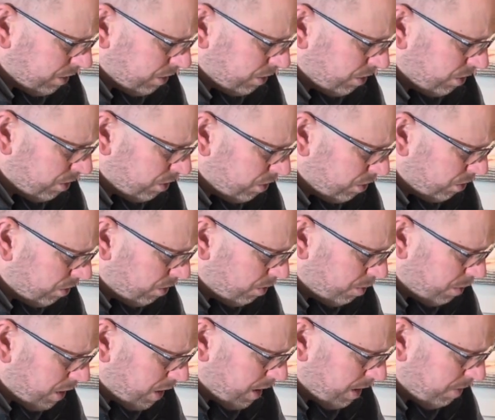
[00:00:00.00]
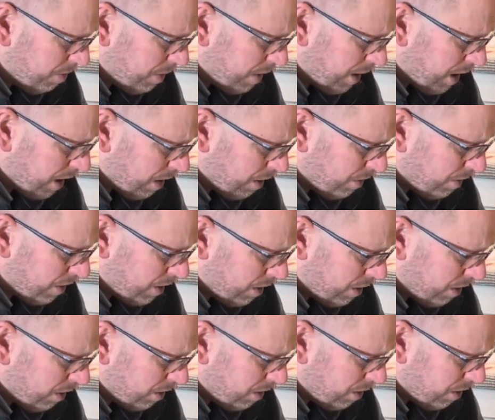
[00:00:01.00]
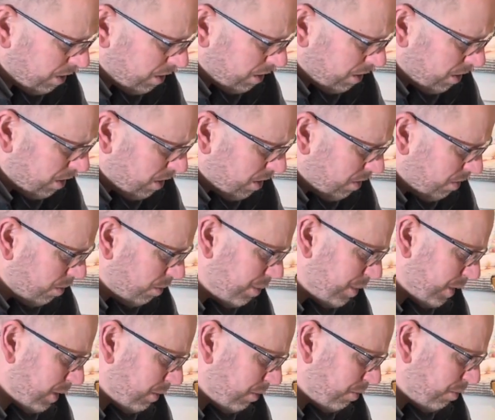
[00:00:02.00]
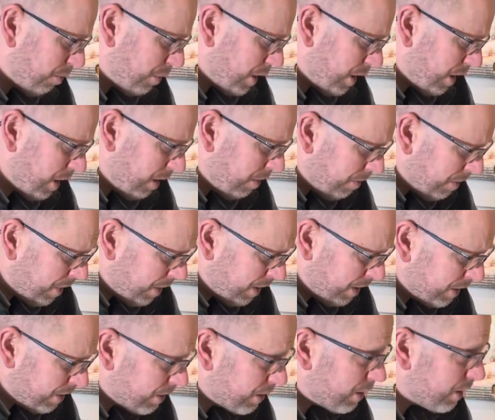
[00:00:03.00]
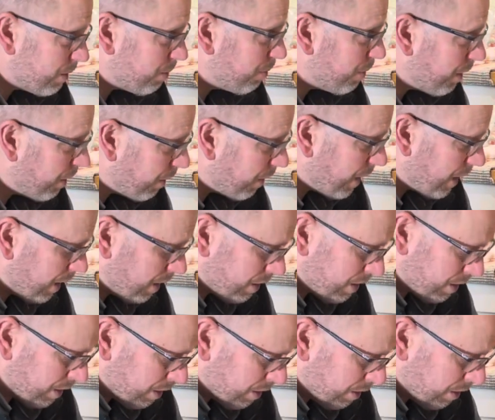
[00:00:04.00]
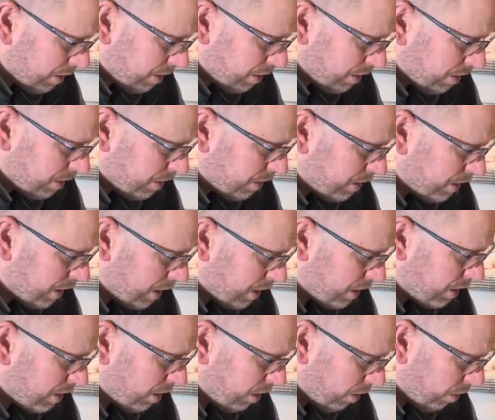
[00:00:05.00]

nor by power, but by my spirit, says the